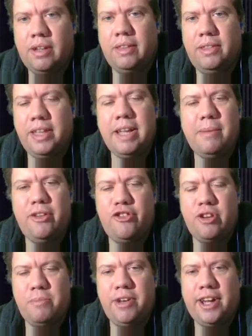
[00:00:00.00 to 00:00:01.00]
And the thing about
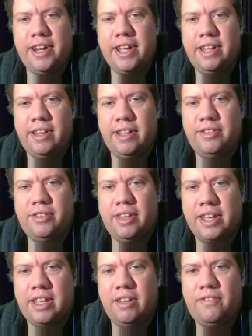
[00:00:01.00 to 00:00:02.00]
Jim Duggan is,
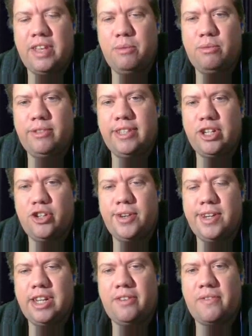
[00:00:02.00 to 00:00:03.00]
like, if he was in
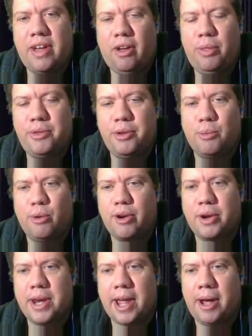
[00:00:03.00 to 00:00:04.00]
good enough health to
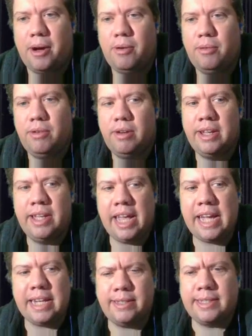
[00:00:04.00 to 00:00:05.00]
work now,
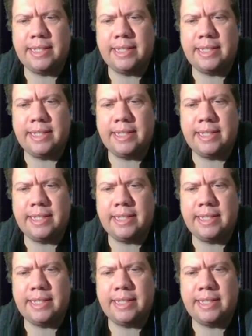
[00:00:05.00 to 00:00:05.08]
he could